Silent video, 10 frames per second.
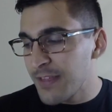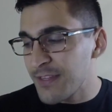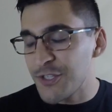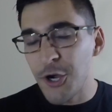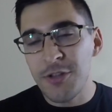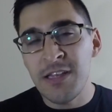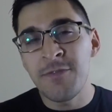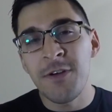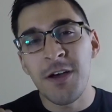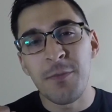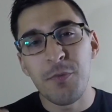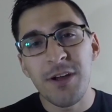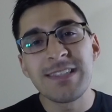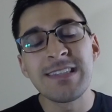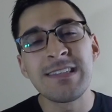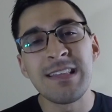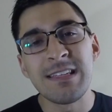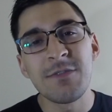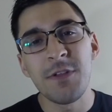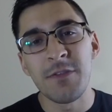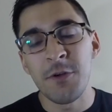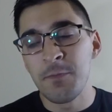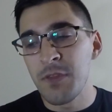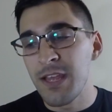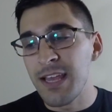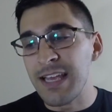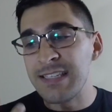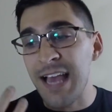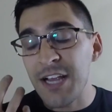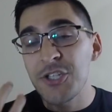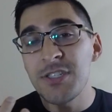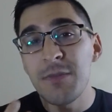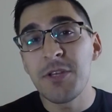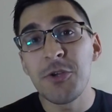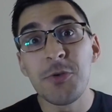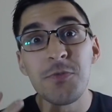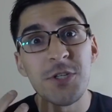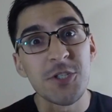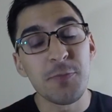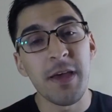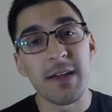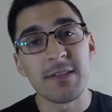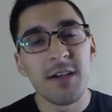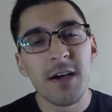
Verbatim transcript: The dark leaf uh, presence in this flavor is actually something you can respect.